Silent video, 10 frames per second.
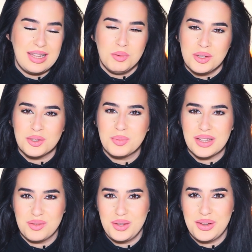Let me not
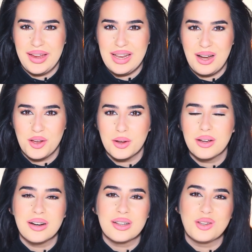make the video any longer.